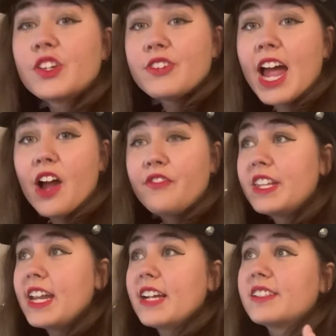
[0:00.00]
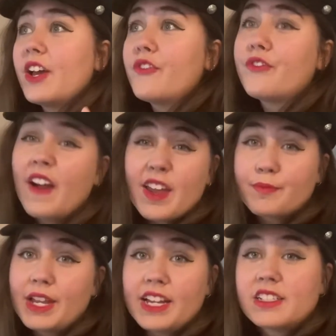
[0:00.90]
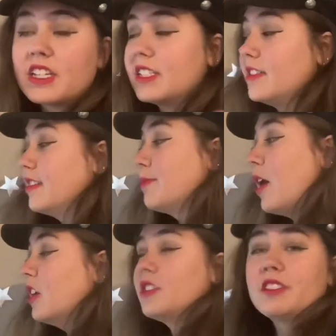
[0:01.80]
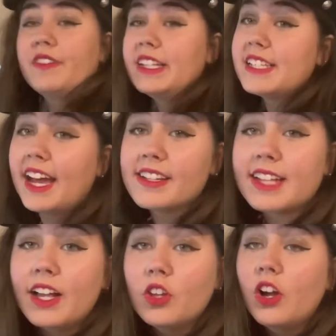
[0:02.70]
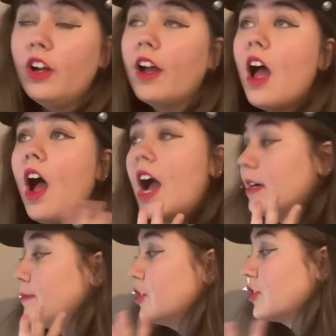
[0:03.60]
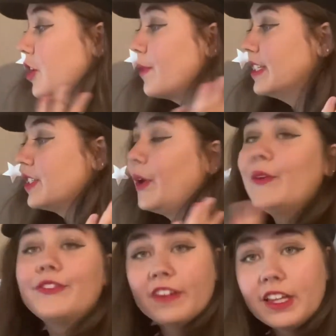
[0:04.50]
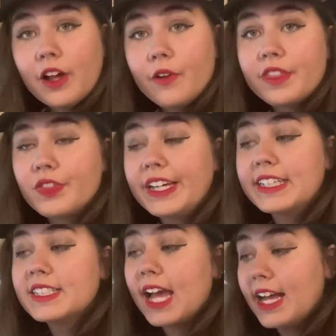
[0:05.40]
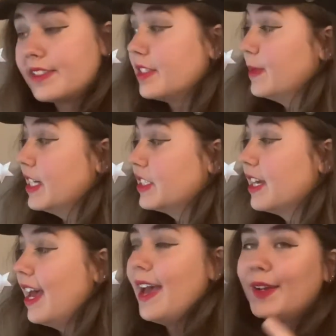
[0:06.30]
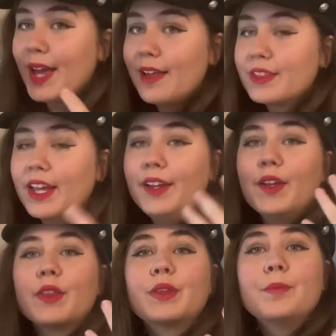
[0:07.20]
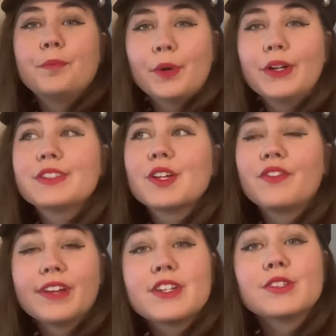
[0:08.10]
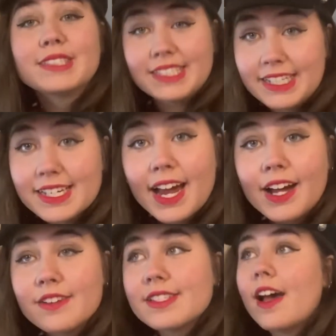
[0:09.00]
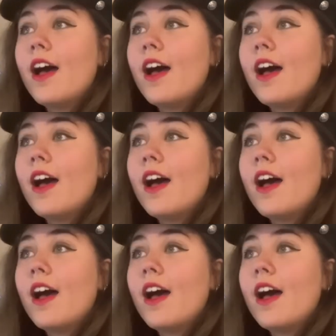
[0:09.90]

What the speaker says: now for the next like 5 minutes, because this part doesn't really take that long, I'm just going to fill out these estimates, get like the book's official details